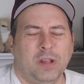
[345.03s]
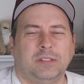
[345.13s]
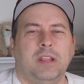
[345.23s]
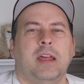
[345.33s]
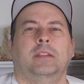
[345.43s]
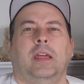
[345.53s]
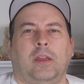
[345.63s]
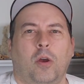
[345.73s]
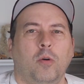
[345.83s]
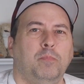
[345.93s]
It's not a
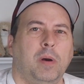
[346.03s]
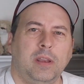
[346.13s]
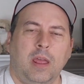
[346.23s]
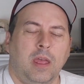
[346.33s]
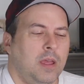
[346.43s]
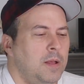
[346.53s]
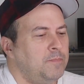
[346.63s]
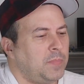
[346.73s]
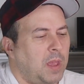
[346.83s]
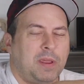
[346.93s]
Lego, but
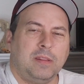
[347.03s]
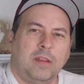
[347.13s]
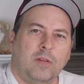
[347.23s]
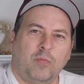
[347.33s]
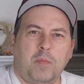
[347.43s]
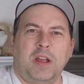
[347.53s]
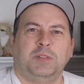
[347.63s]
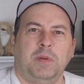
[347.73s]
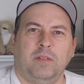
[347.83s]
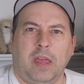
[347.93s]
I mean, it
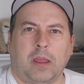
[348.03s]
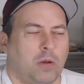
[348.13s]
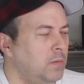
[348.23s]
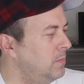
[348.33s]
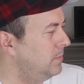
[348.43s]
reminds me of Lego.